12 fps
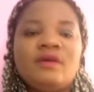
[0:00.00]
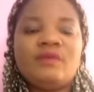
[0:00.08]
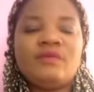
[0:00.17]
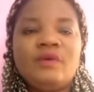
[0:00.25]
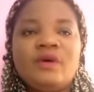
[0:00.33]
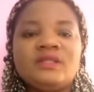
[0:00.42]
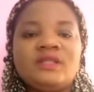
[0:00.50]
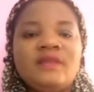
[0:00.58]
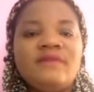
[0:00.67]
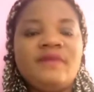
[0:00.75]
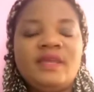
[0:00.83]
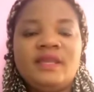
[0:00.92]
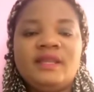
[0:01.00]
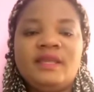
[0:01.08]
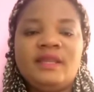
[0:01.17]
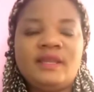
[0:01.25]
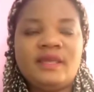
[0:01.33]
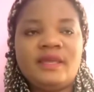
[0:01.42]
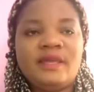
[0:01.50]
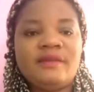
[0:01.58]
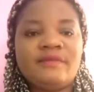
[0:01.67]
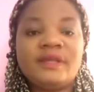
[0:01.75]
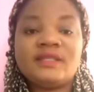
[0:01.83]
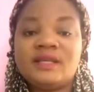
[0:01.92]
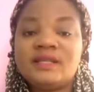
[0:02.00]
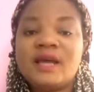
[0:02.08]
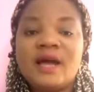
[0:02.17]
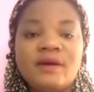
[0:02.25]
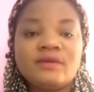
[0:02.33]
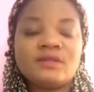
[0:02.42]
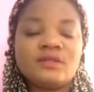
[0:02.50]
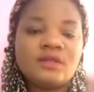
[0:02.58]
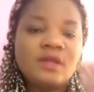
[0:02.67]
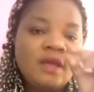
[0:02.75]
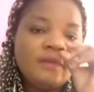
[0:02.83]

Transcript: We was living in a rented house